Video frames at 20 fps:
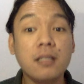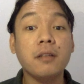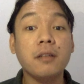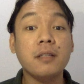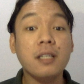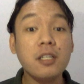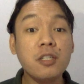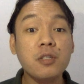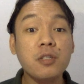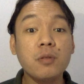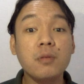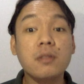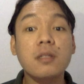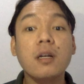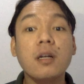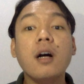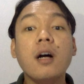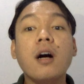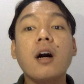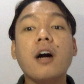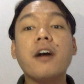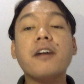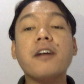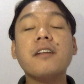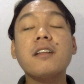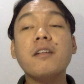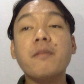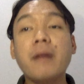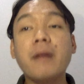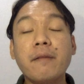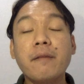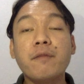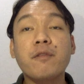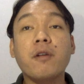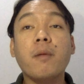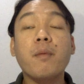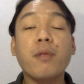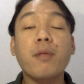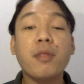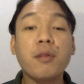tissues are derived
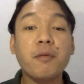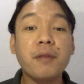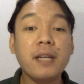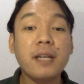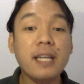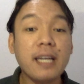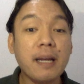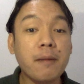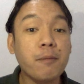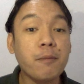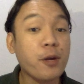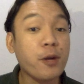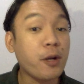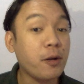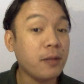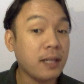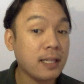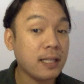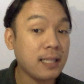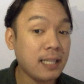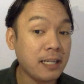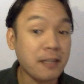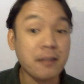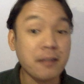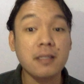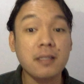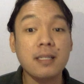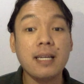from three embryonic layers.